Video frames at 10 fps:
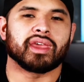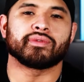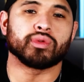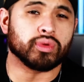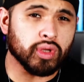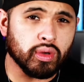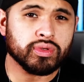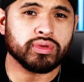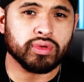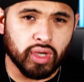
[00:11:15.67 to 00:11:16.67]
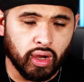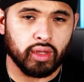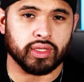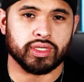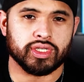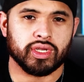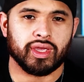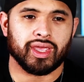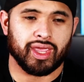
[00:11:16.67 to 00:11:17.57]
if you go to college